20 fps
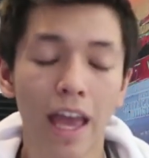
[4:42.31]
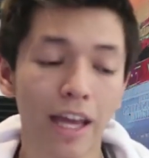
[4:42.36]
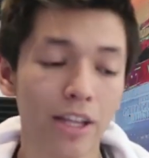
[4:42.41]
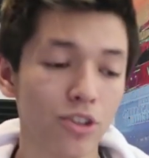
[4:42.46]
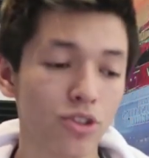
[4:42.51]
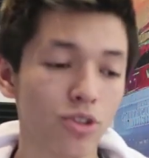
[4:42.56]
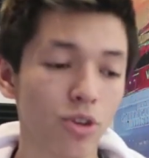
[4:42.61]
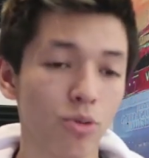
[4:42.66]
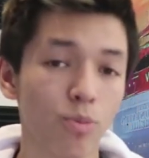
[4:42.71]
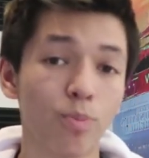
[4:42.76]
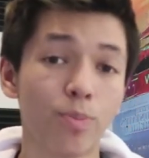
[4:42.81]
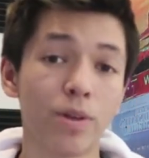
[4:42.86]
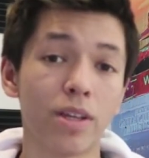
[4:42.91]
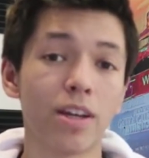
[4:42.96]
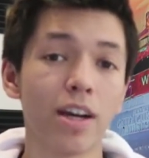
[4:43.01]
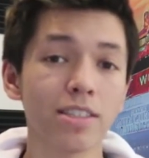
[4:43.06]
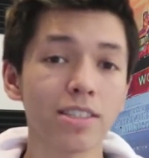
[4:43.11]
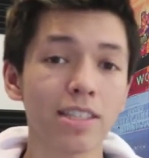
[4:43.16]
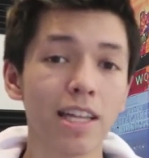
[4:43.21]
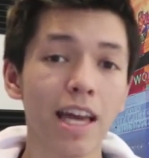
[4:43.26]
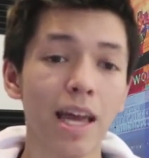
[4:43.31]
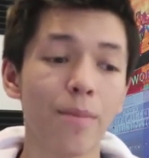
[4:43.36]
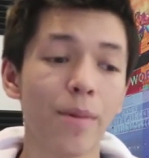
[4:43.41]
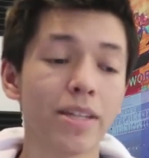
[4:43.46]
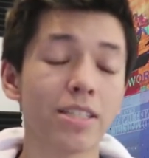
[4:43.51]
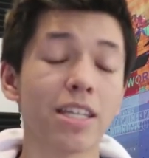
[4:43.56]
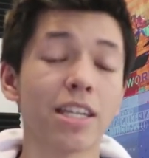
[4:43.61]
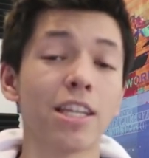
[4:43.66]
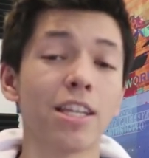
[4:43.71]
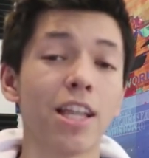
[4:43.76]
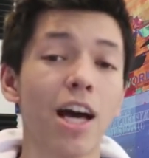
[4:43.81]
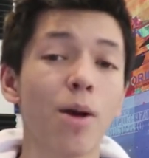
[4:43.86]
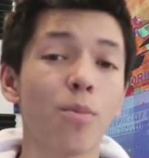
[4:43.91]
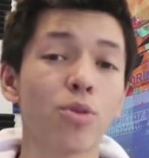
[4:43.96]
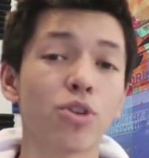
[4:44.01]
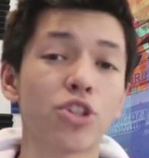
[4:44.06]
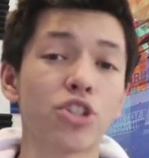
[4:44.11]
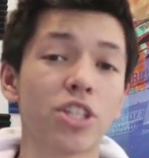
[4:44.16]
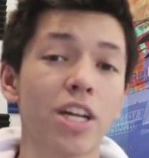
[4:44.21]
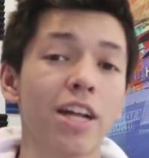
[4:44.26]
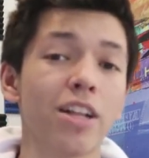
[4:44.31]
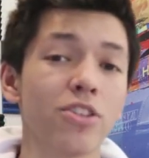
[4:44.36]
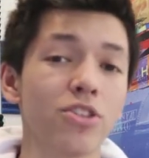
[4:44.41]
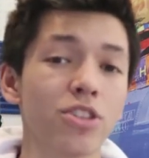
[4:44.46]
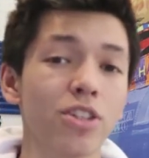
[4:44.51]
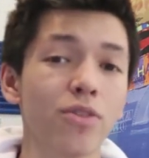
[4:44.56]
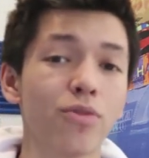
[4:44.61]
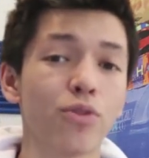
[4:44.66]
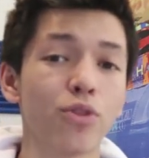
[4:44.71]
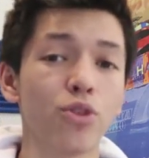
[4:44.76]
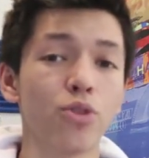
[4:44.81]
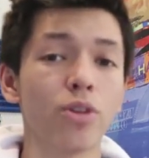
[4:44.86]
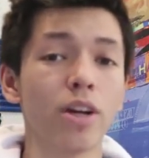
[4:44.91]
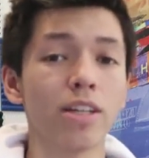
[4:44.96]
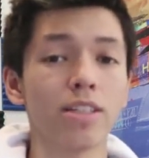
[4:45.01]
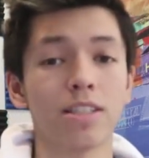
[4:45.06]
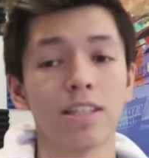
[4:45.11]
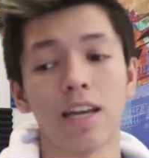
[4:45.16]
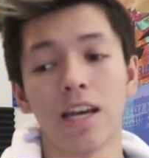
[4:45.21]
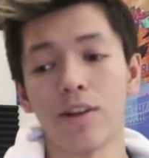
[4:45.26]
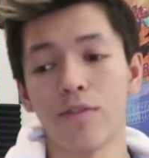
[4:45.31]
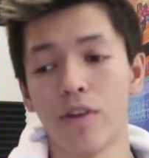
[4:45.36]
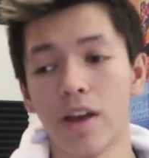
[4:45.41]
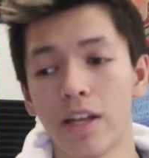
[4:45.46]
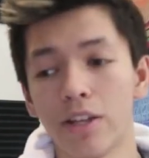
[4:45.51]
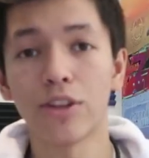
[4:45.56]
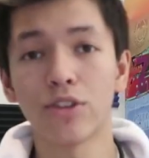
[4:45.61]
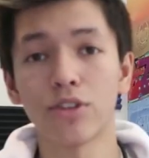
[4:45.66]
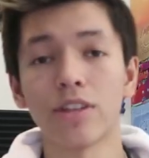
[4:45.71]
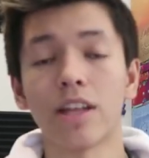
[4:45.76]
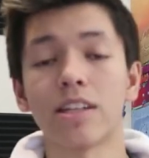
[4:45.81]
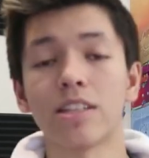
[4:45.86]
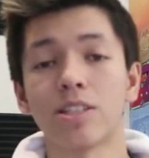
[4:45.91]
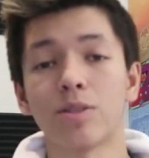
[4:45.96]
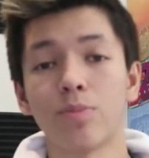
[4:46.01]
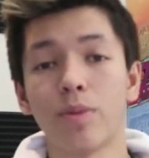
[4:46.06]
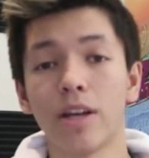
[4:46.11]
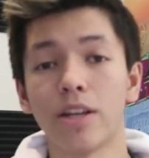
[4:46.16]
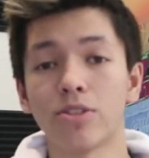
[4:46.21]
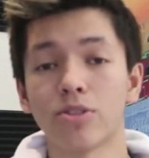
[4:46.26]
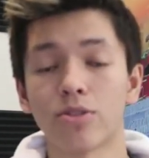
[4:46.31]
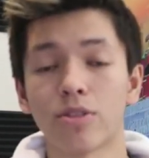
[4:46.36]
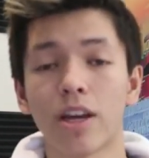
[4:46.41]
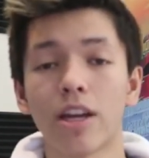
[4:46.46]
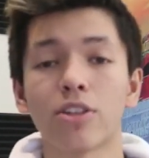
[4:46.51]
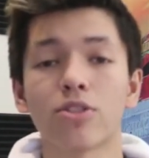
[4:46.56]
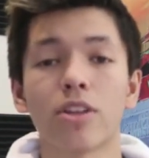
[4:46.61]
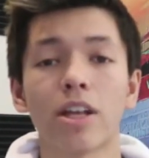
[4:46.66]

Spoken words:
And so because of that, it makes it a lot more challenging for you guys to kind of enter that space, okay?